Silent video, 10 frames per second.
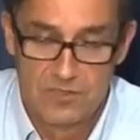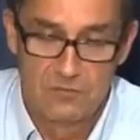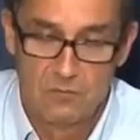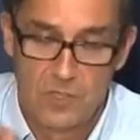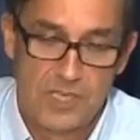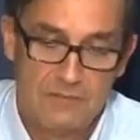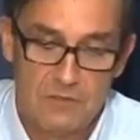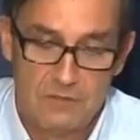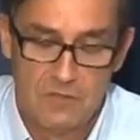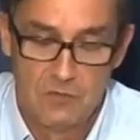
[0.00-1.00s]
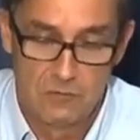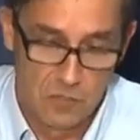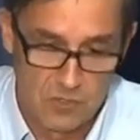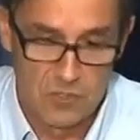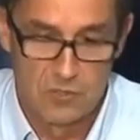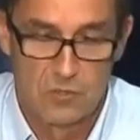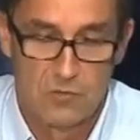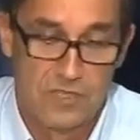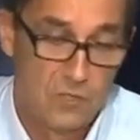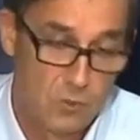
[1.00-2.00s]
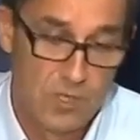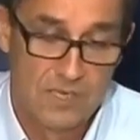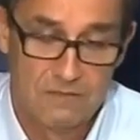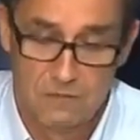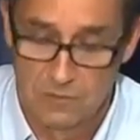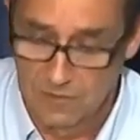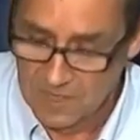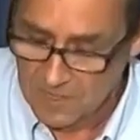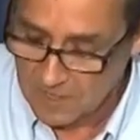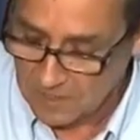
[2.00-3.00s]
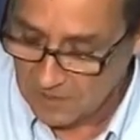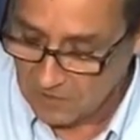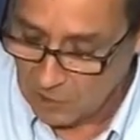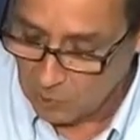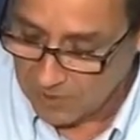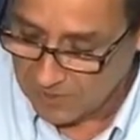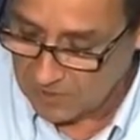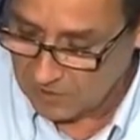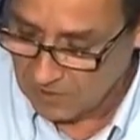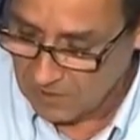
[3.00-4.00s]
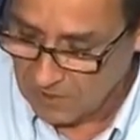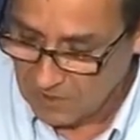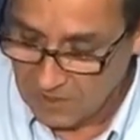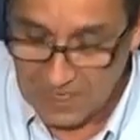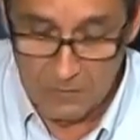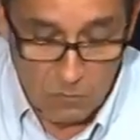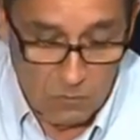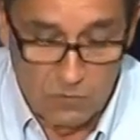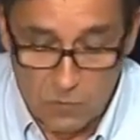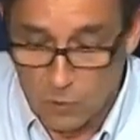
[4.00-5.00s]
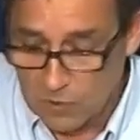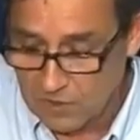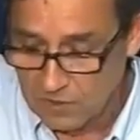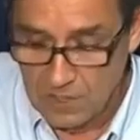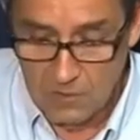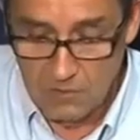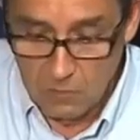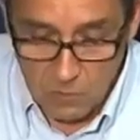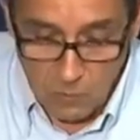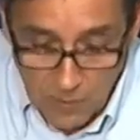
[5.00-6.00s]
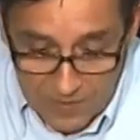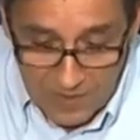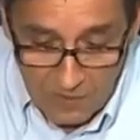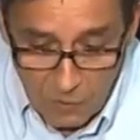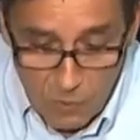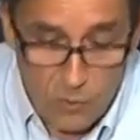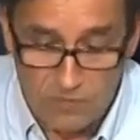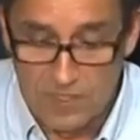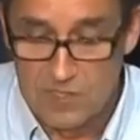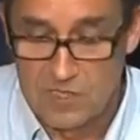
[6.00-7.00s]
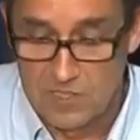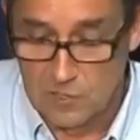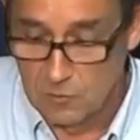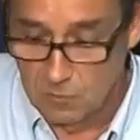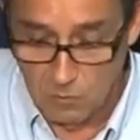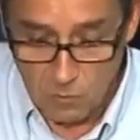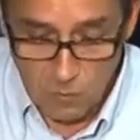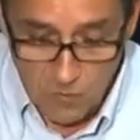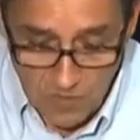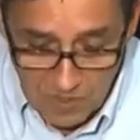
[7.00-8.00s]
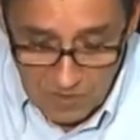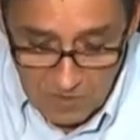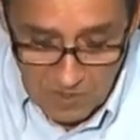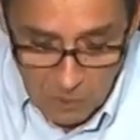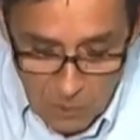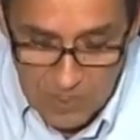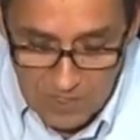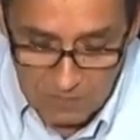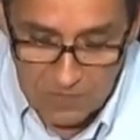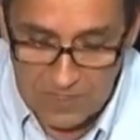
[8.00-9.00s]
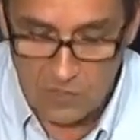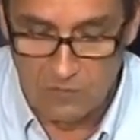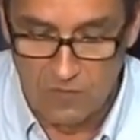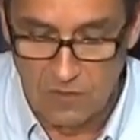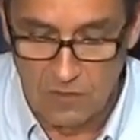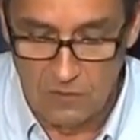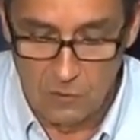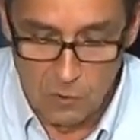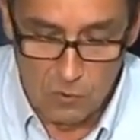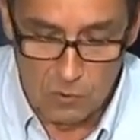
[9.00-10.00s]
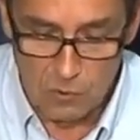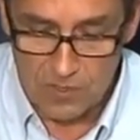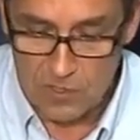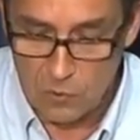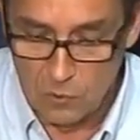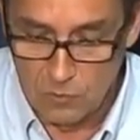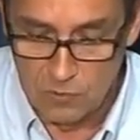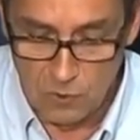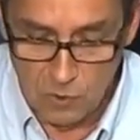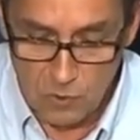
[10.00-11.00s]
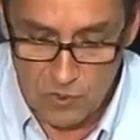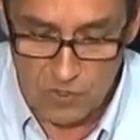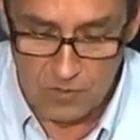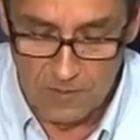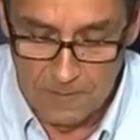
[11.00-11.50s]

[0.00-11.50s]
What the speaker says: that we have in France or that you have in the US. And of course, within the unified system, the only effect of the euro is to produce